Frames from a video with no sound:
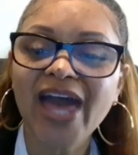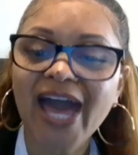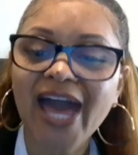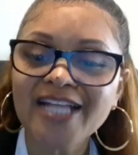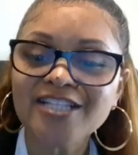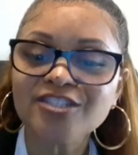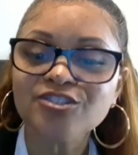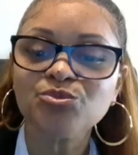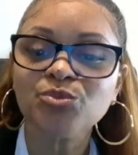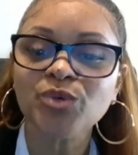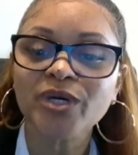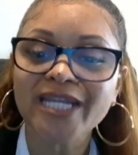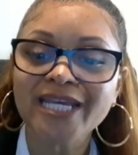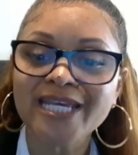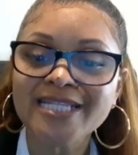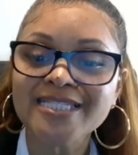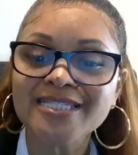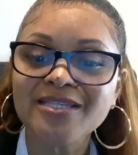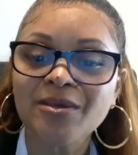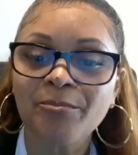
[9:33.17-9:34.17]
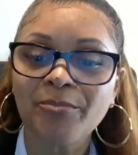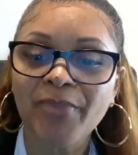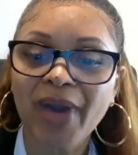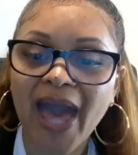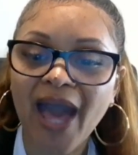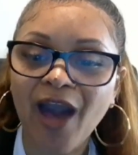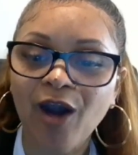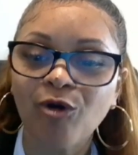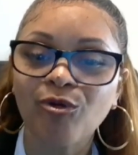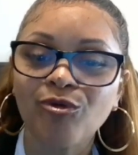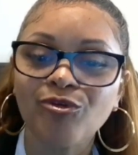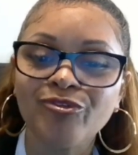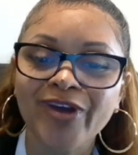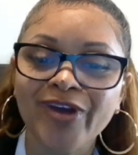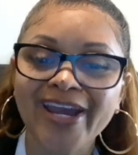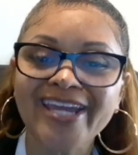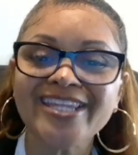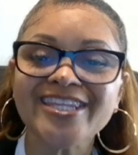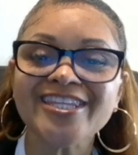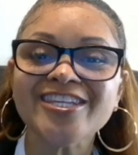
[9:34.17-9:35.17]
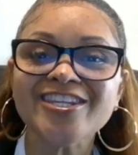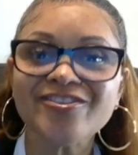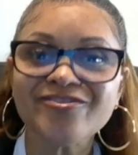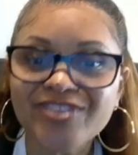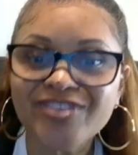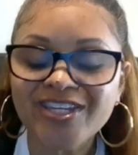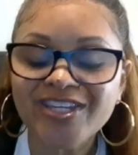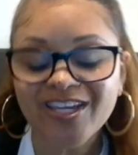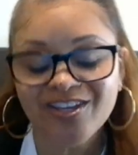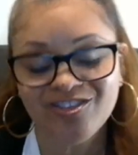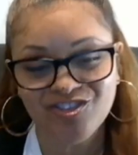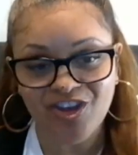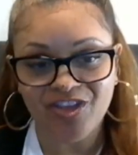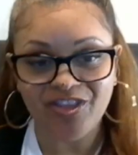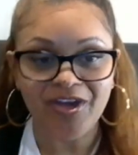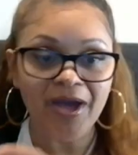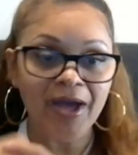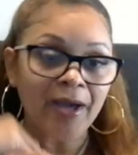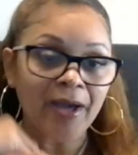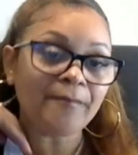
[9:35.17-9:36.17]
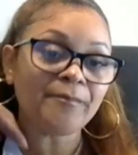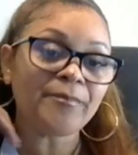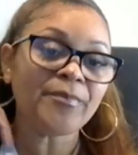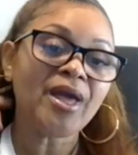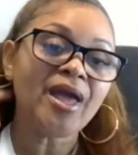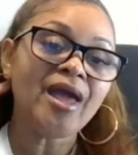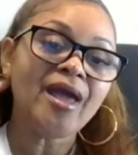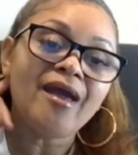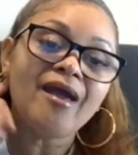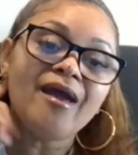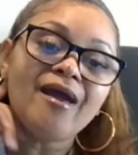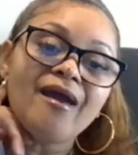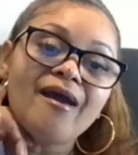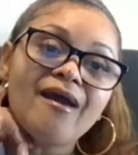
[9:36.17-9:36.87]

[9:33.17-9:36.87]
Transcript: And that's what it's about, right? Lifting each other up.